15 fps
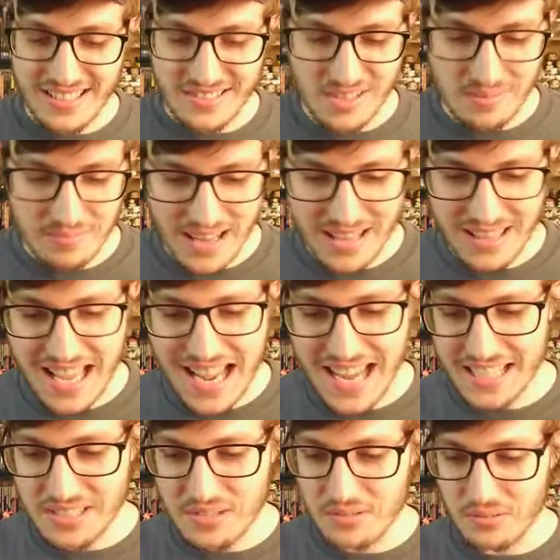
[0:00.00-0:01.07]
jumped
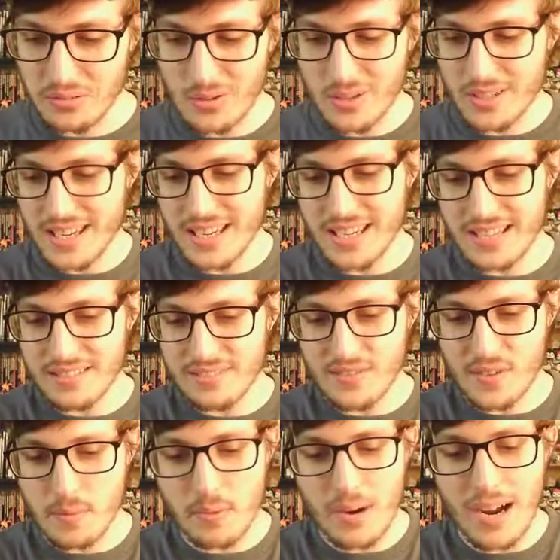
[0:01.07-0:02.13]
online looking
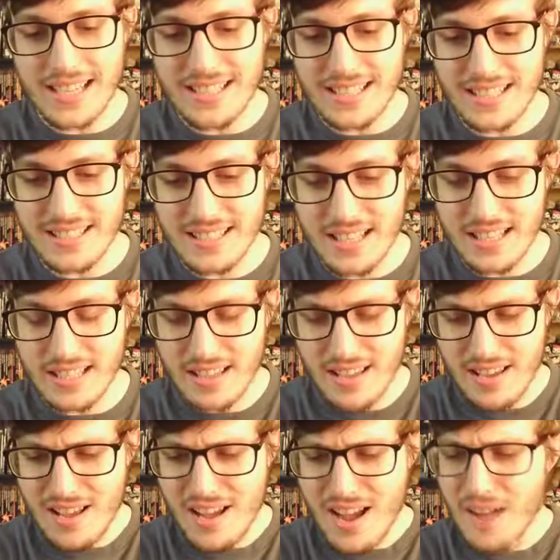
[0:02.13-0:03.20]
for prices, and
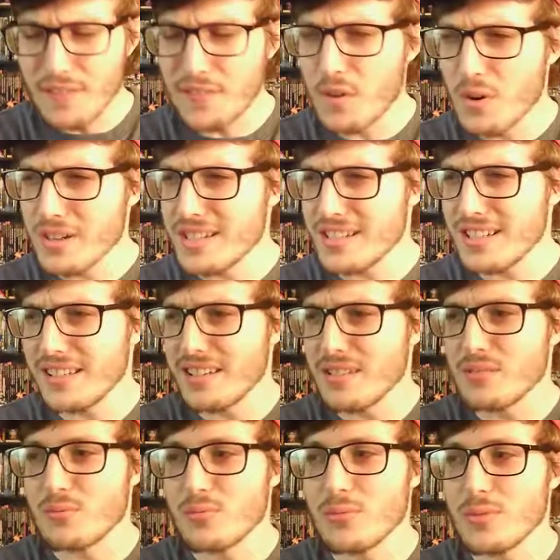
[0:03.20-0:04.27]
unfortunately
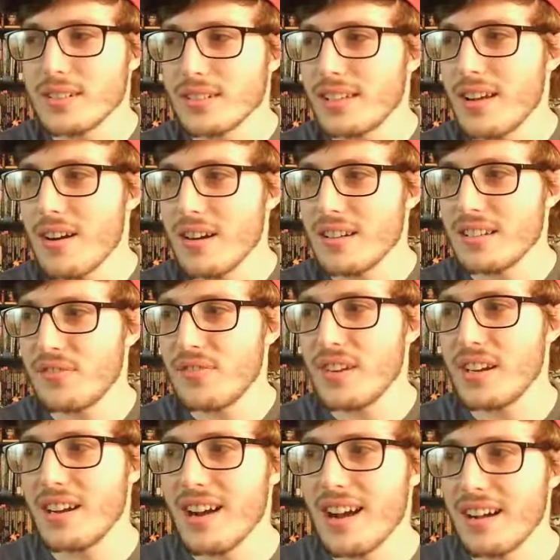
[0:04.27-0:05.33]
it's really hard to
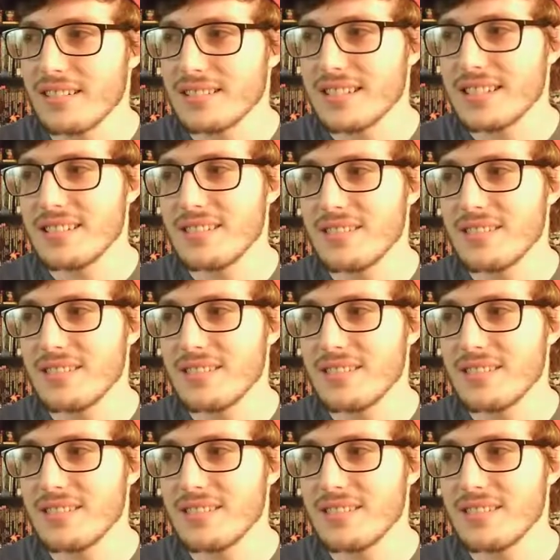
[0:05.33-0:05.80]
figure out